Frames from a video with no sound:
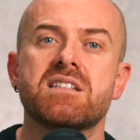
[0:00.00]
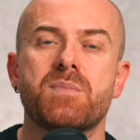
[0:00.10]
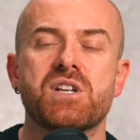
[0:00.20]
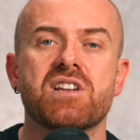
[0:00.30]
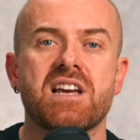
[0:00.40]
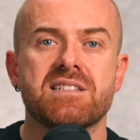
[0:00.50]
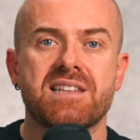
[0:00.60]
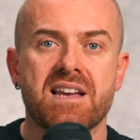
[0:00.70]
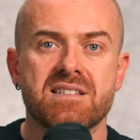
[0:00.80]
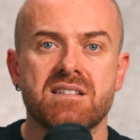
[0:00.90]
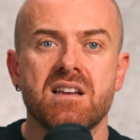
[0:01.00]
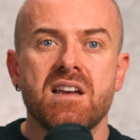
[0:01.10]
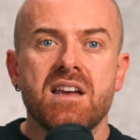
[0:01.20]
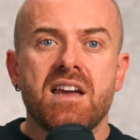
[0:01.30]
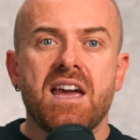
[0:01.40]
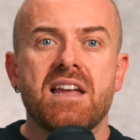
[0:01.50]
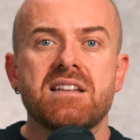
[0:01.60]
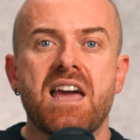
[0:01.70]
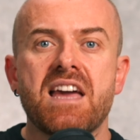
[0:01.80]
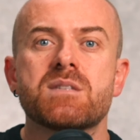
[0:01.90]
specialized tasks.
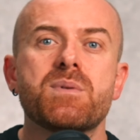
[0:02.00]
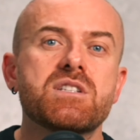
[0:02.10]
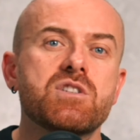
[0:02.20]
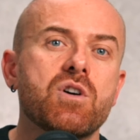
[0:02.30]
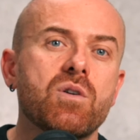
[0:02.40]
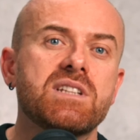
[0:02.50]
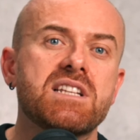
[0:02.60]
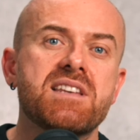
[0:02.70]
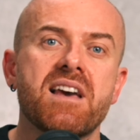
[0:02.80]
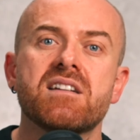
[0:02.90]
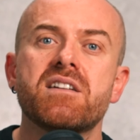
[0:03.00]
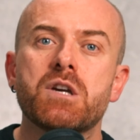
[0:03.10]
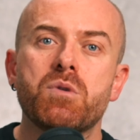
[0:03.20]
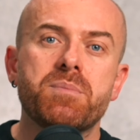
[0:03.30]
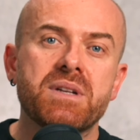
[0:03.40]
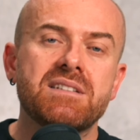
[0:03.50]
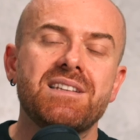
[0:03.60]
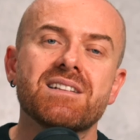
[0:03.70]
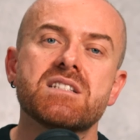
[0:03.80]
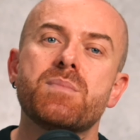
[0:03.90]
And experts know that tailored equipment
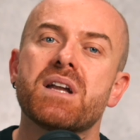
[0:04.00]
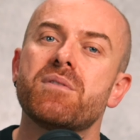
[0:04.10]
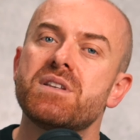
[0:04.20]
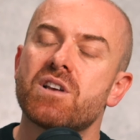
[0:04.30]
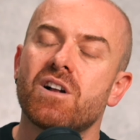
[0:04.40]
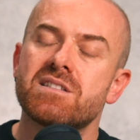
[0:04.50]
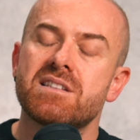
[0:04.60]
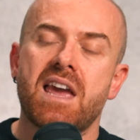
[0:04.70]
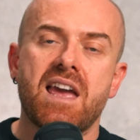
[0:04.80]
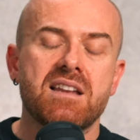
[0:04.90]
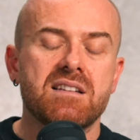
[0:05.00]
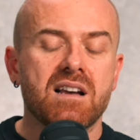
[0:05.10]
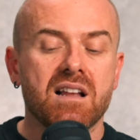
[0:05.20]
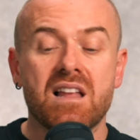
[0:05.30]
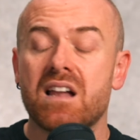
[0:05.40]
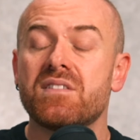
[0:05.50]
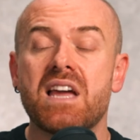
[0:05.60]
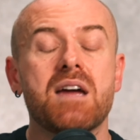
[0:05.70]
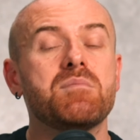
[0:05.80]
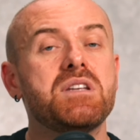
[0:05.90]
yields better results. And a lot of the
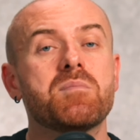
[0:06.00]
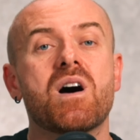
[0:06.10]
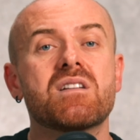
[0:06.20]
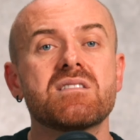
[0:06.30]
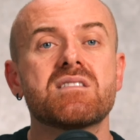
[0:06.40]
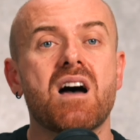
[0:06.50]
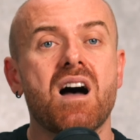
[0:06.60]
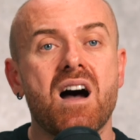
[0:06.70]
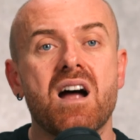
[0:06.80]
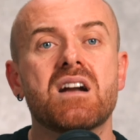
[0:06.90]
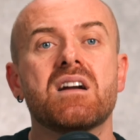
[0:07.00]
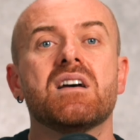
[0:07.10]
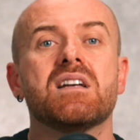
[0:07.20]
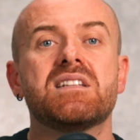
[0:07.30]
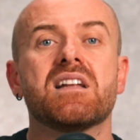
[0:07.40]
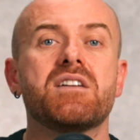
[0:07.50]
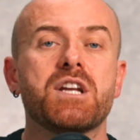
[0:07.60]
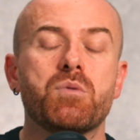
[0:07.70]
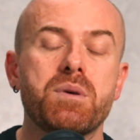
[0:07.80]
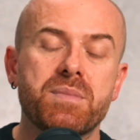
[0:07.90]
IMT models are tailored
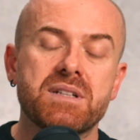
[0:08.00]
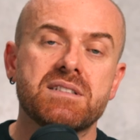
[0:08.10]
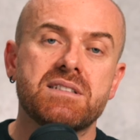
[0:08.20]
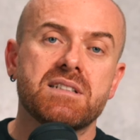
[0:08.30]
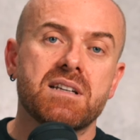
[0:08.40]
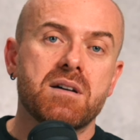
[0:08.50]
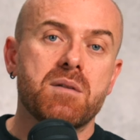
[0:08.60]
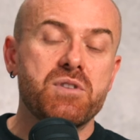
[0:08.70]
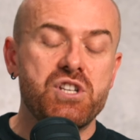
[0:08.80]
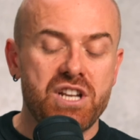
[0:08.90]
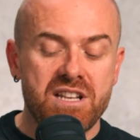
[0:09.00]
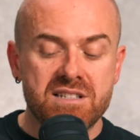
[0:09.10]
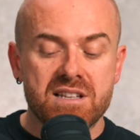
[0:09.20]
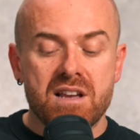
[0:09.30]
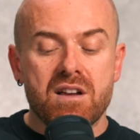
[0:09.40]
equipment machines